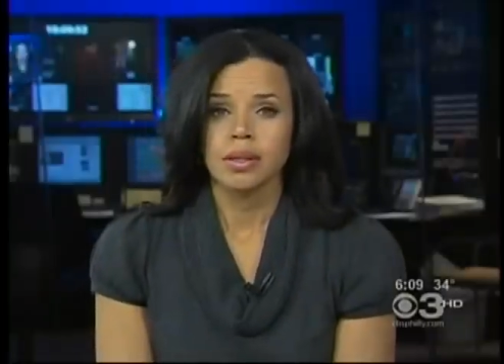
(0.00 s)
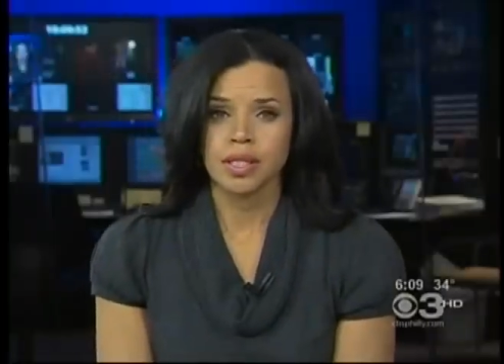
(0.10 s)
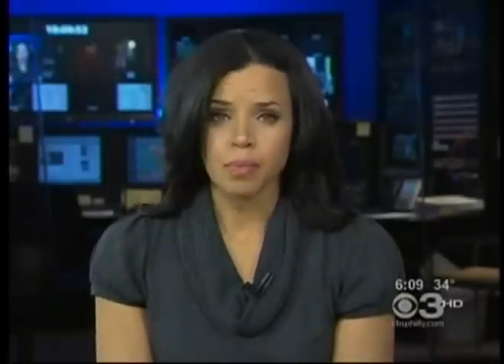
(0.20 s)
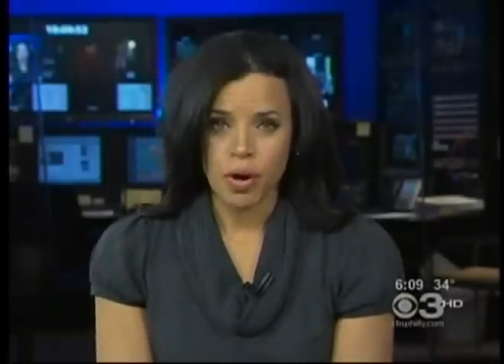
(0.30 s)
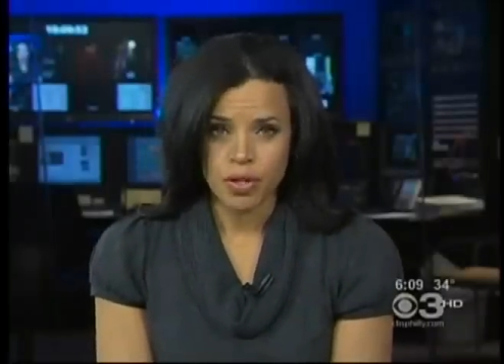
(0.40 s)
Well,
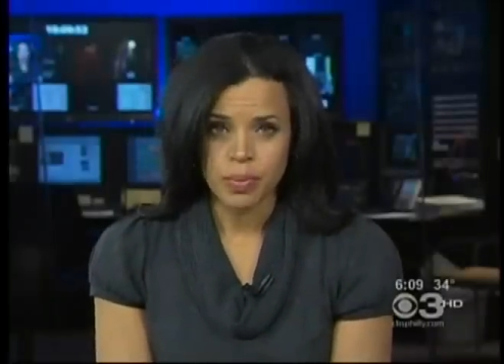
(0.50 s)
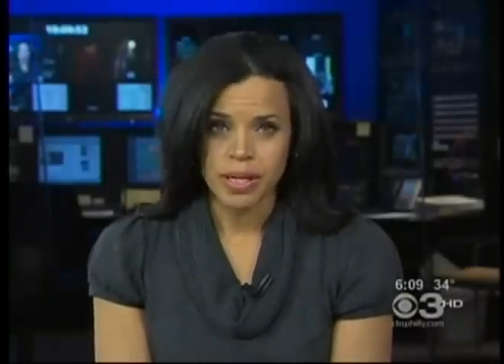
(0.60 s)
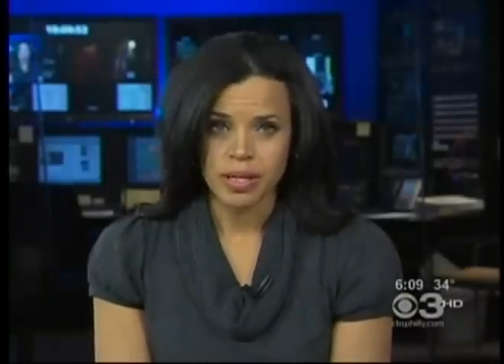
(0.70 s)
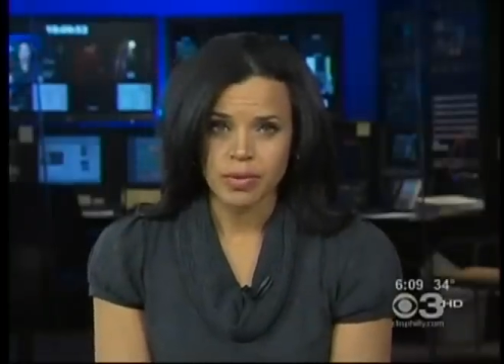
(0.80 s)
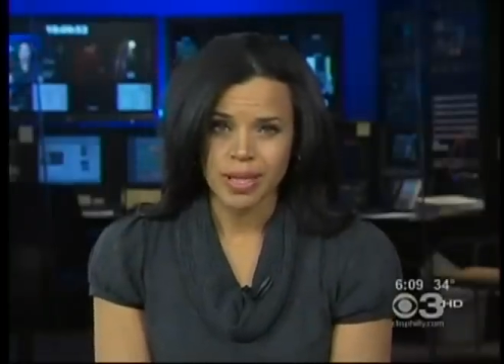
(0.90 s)
tomorrow's
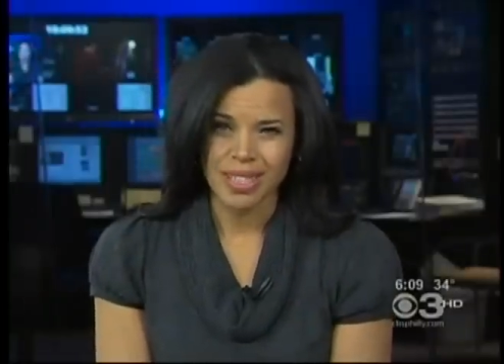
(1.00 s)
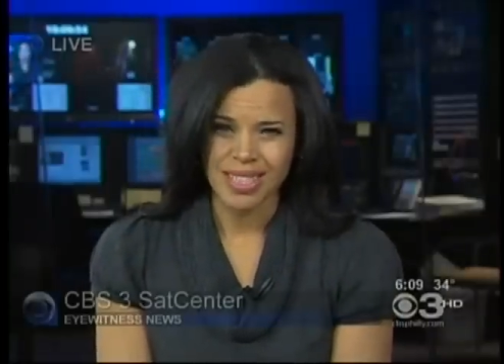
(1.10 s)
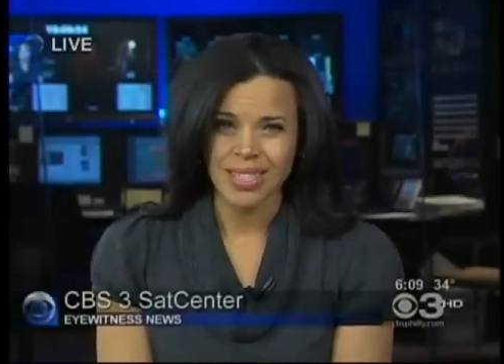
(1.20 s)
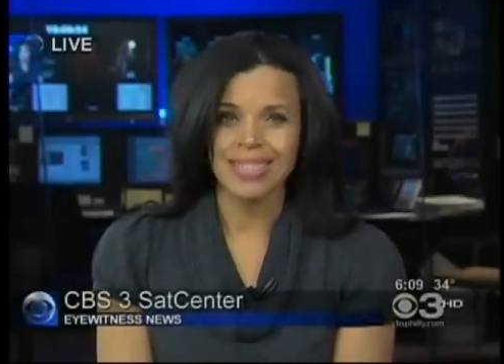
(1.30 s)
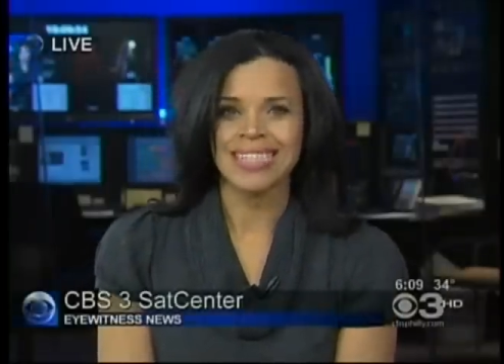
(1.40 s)
meeting is really
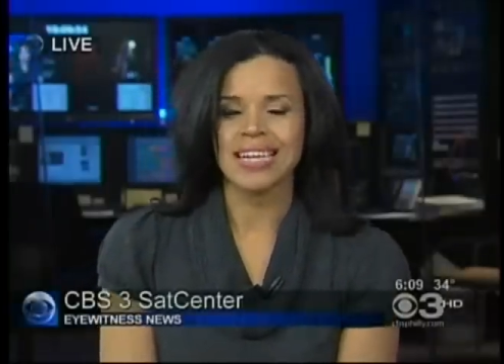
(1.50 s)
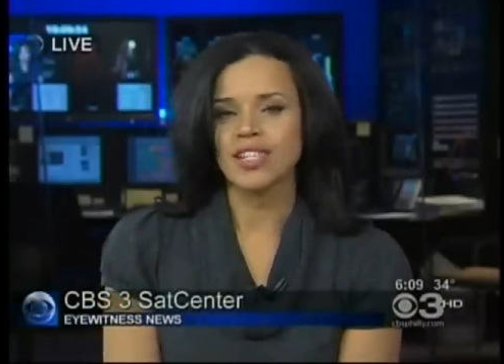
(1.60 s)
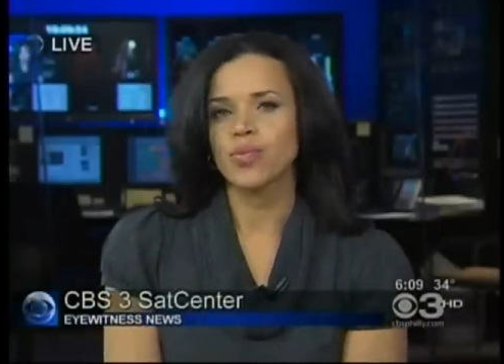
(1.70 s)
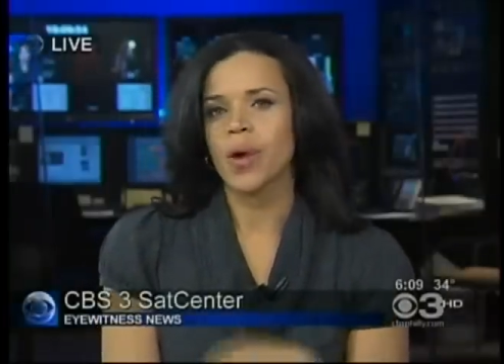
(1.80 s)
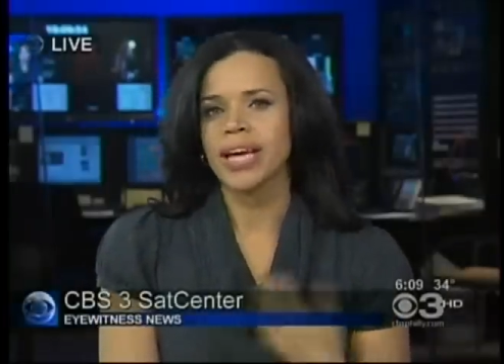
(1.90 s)
just to
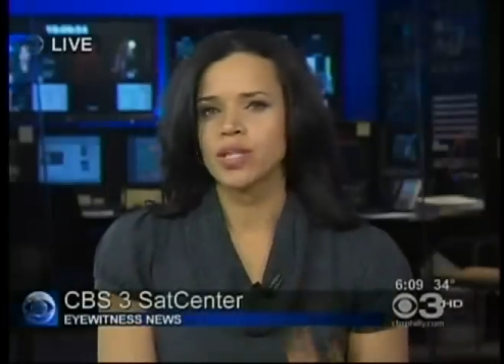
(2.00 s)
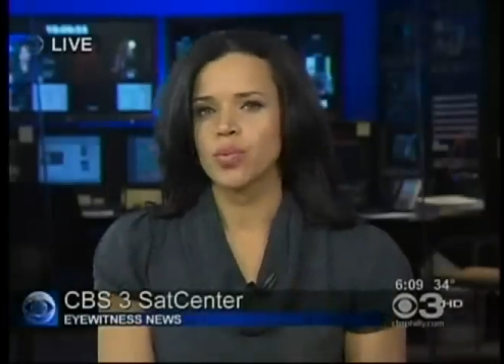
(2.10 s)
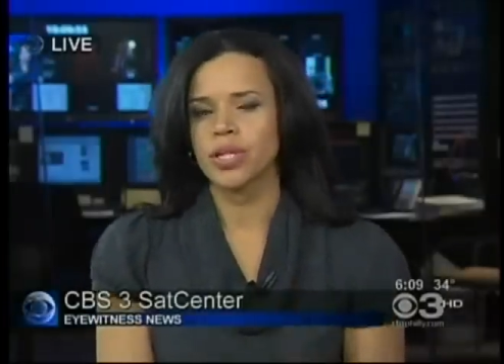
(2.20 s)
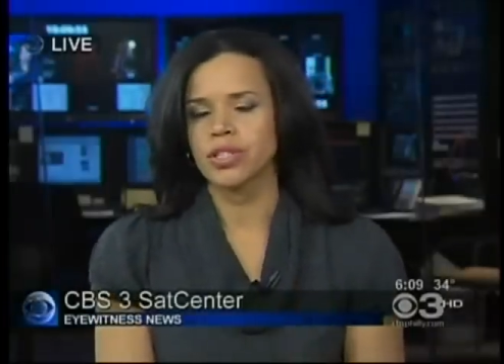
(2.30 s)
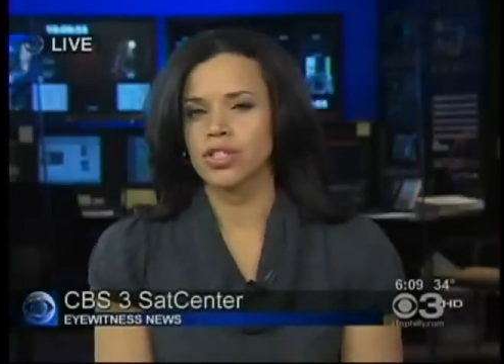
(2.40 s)
discuss ways in
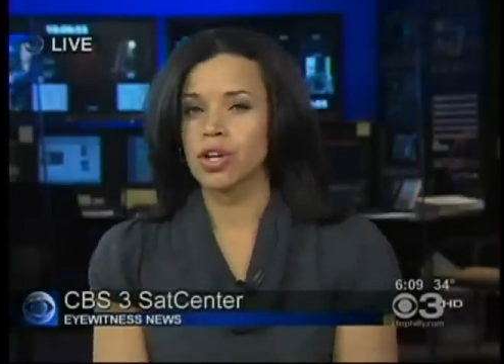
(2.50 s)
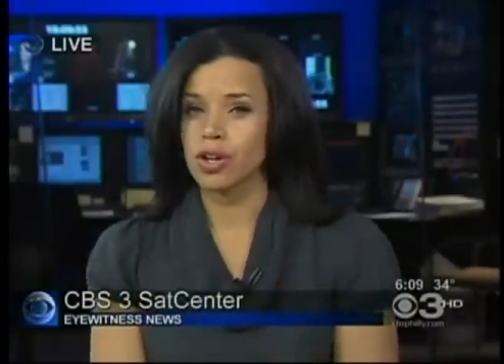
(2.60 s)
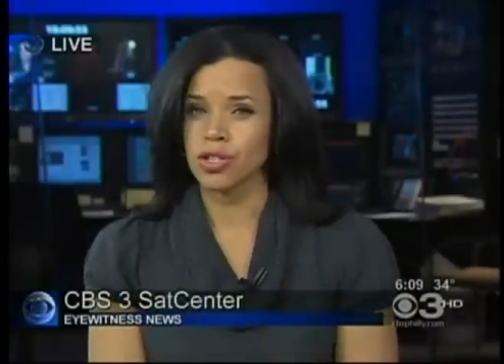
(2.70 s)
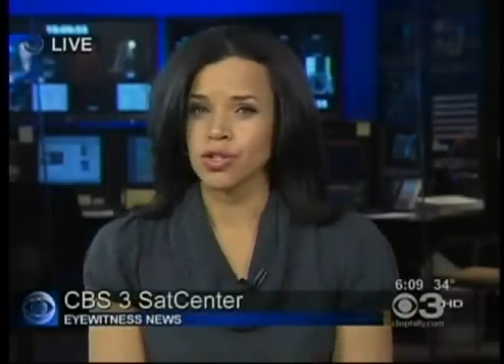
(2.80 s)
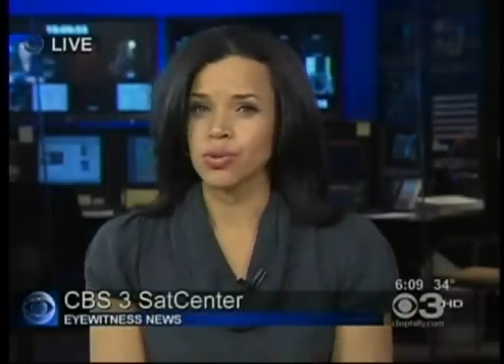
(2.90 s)
which the
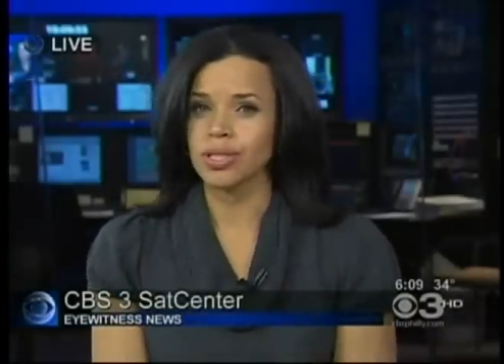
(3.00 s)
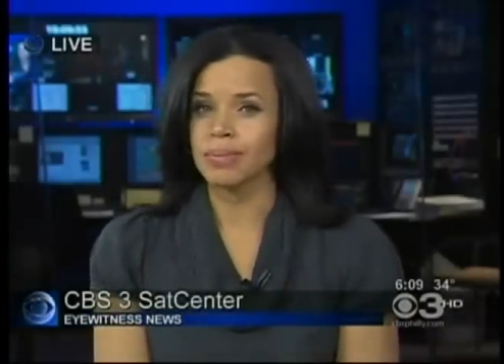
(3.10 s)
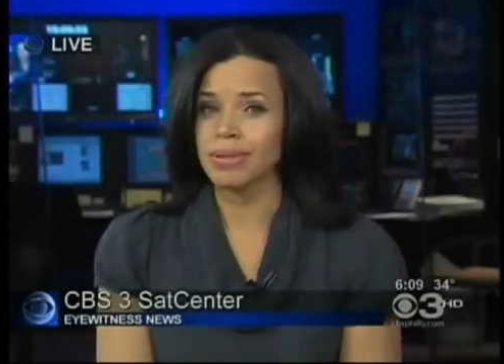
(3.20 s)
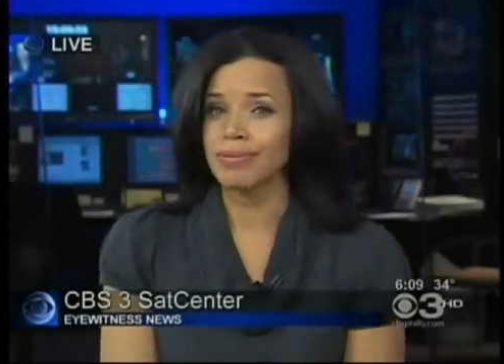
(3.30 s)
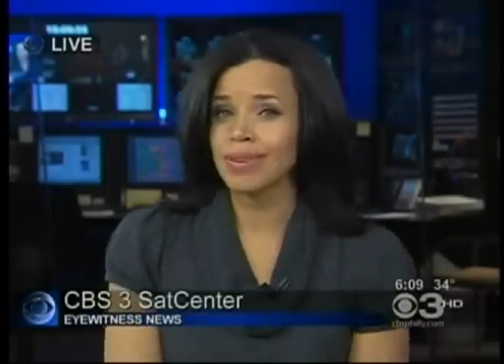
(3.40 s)
charter schools can
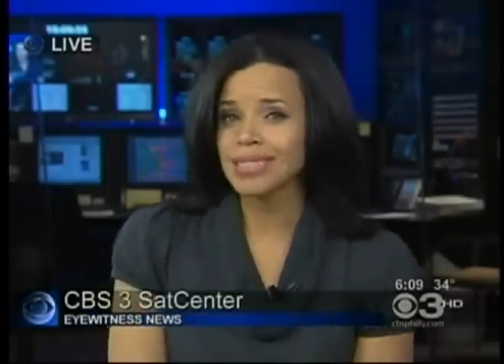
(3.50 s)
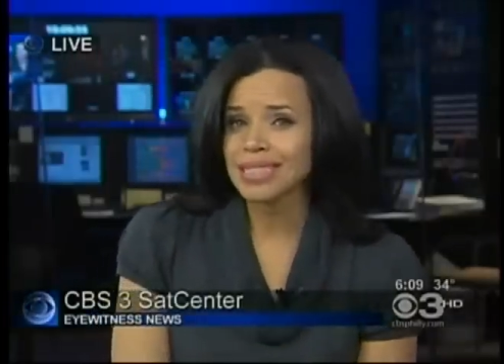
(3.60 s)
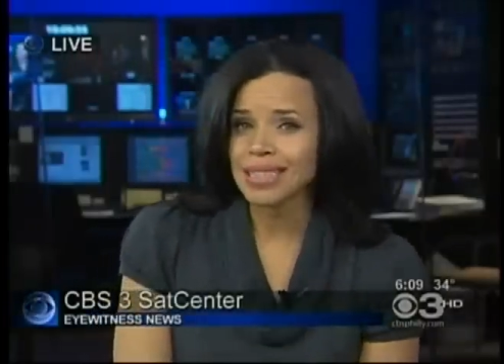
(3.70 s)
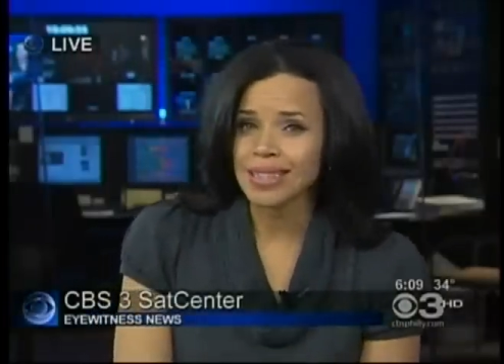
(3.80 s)
be funded.